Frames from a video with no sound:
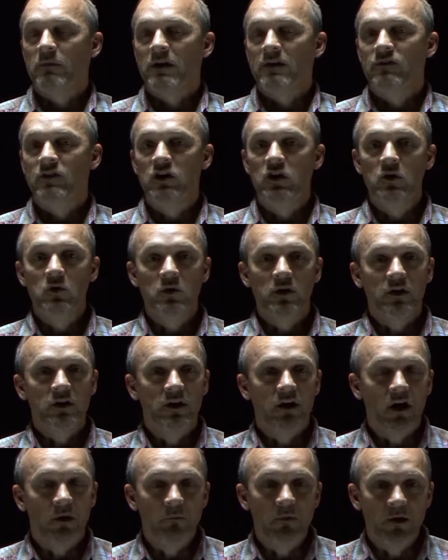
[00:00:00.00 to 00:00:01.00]
If you could
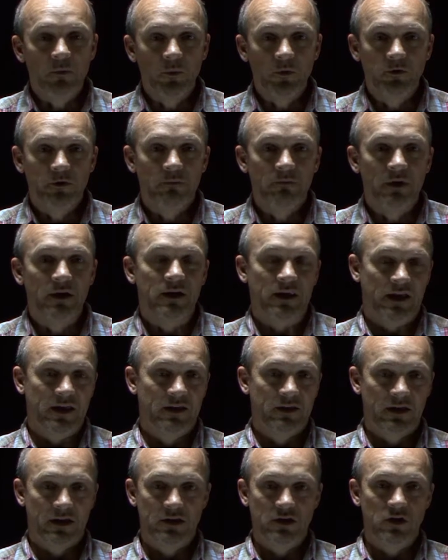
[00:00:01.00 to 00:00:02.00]
come up with the money
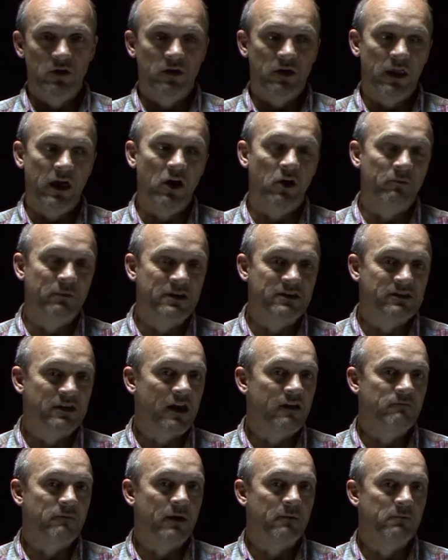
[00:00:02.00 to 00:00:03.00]
and you could help me
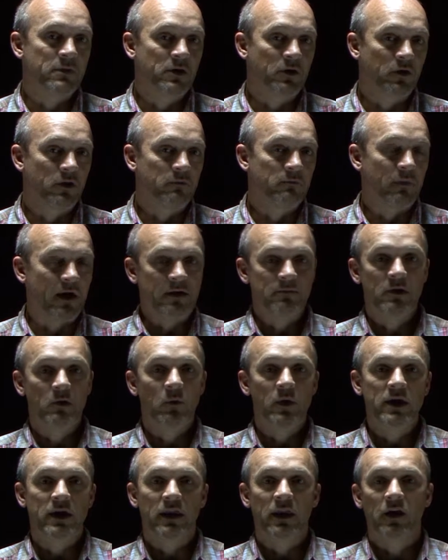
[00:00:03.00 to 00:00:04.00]
save my building, maybe
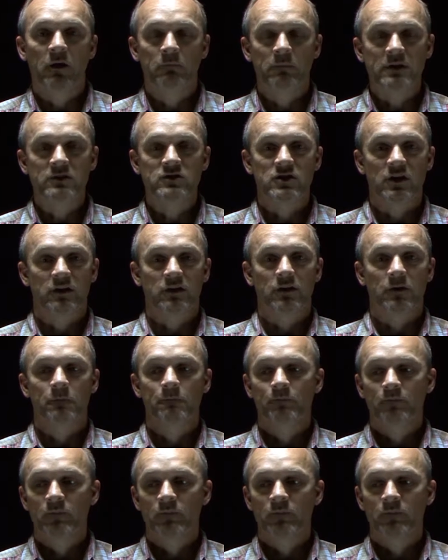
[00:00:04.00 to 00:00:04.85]
we can help each other.